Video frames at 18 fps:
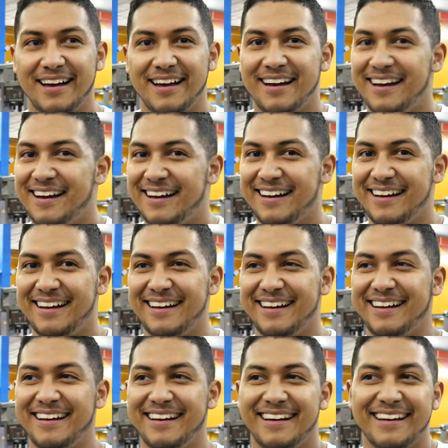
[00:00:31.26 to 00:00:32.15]

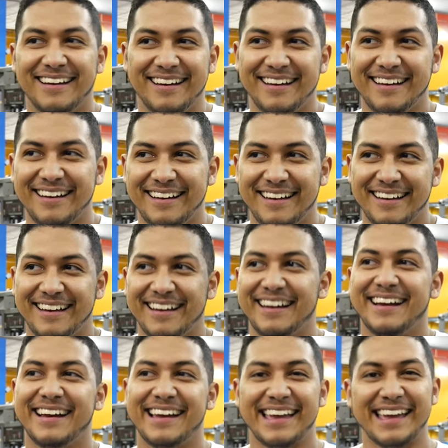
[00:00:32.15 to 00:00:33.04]

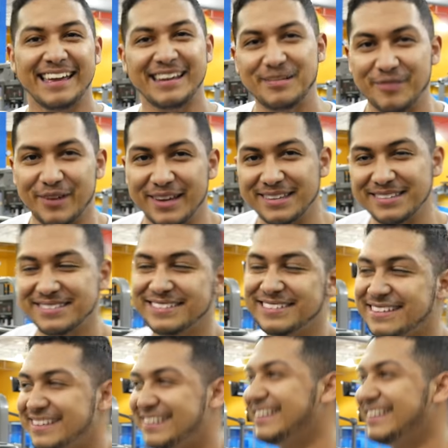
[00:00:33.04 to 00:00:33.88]
Uh, anyways,